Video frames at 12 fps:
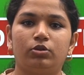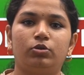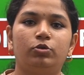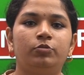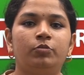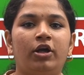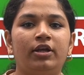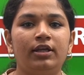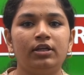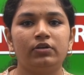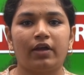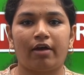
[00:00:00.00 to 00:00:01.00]
So good
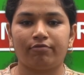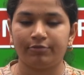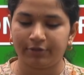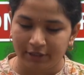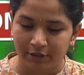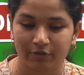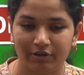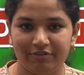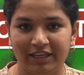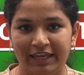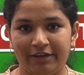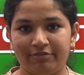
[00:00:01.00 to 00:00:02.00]
morning, good afternoon and good
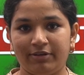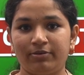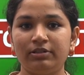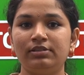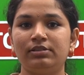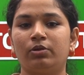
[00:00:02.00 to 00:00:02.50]
evening everyone.